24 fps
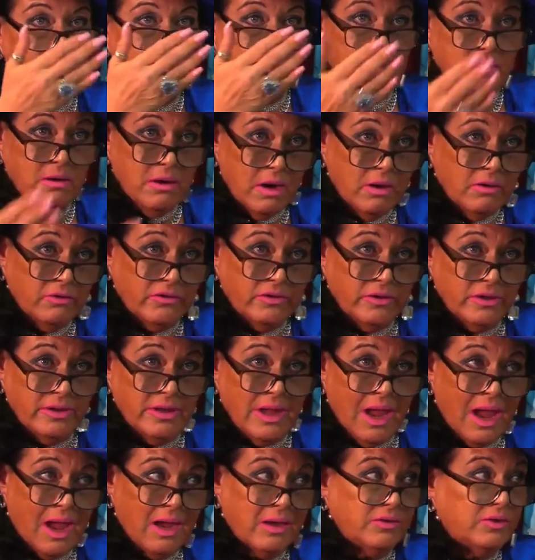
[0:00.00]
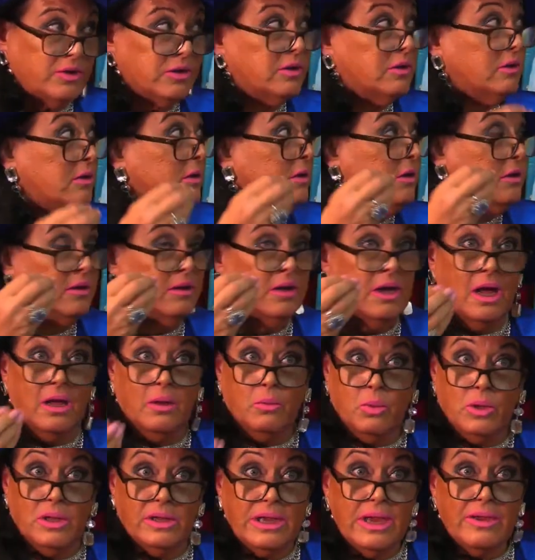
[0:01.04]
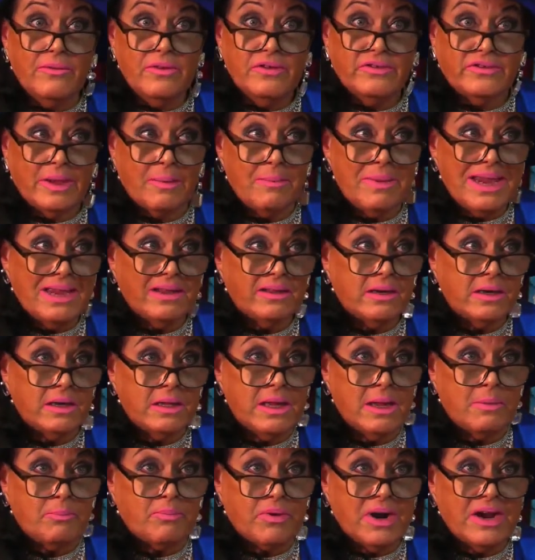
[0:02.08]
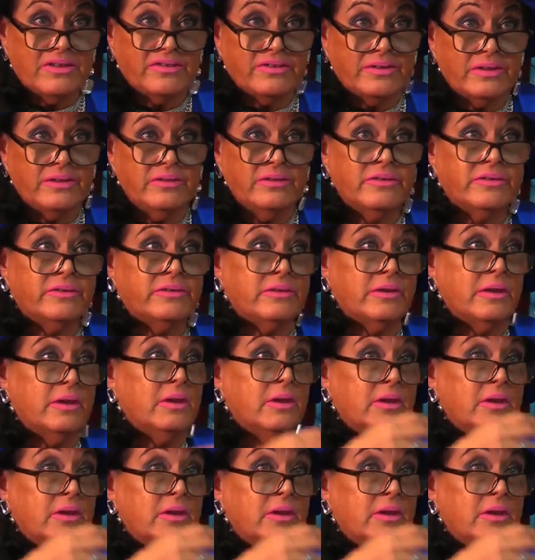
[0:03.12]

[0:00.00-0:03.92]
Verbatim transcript: you go to a doctor, uh, we'll give you some antidepressants,